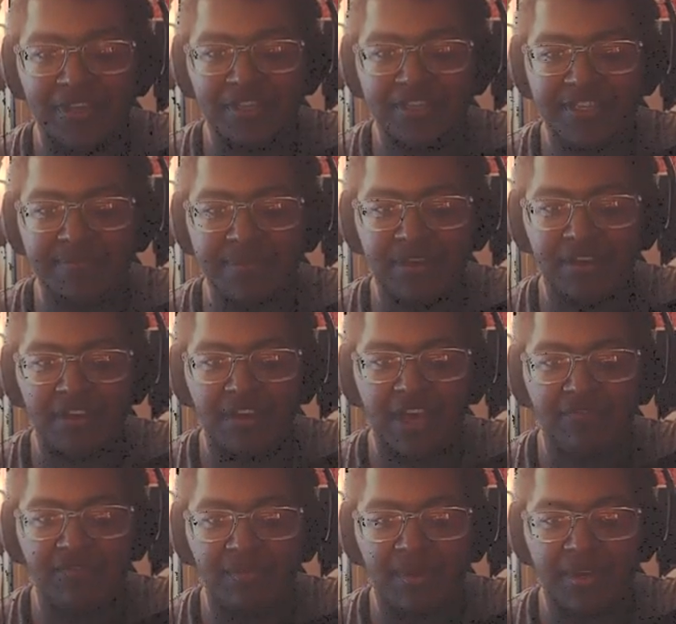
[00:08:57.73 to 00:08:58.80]
You seem to
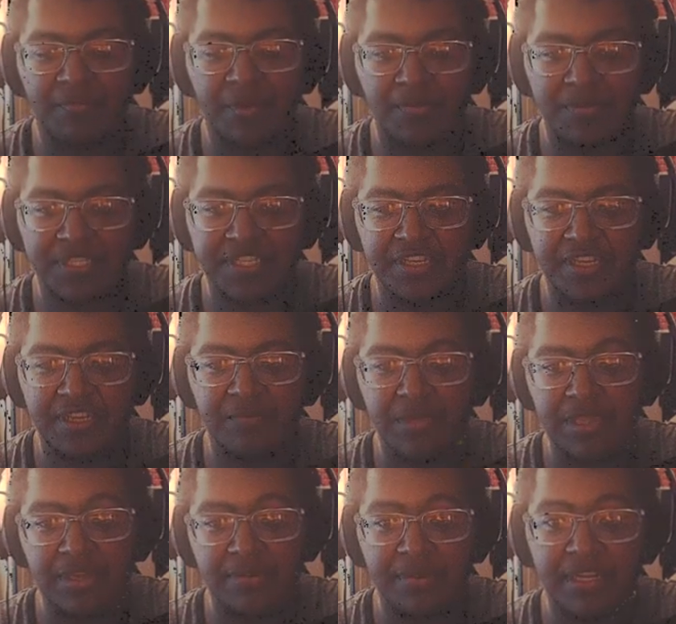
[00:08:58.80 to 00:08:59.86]
have a better purpose to,
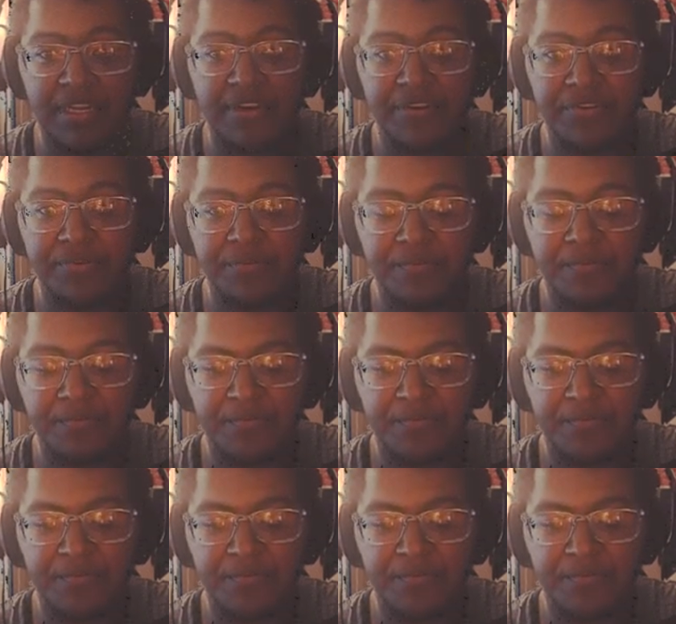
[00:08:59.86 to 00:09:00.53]
with them than I do.